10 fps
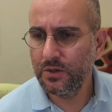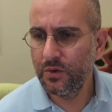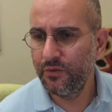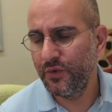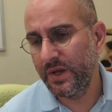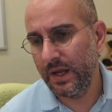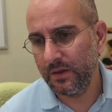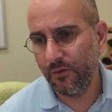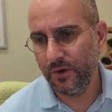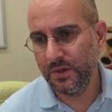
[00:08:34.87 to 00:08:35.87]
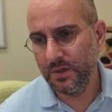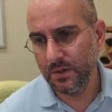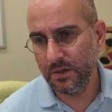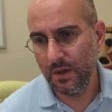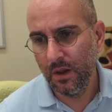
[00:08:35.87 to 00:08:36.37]
So if we get, for
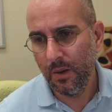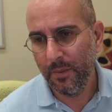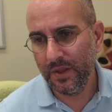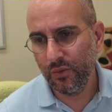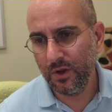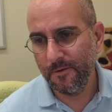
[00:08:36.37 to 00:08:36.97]
this metric,